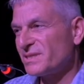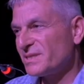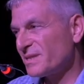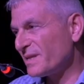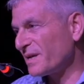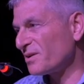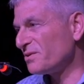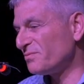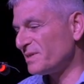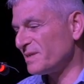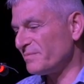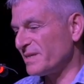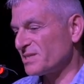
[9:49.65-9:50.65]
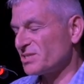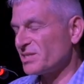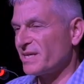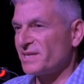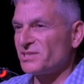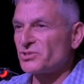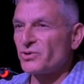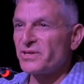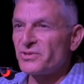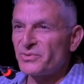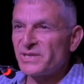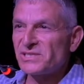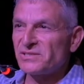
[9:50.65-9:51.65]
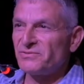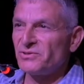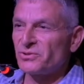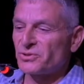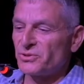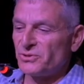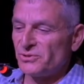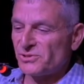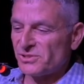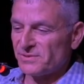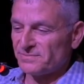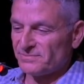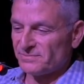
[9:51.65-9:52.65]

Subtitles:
Thank you very much and enjoy the rest of your cruise.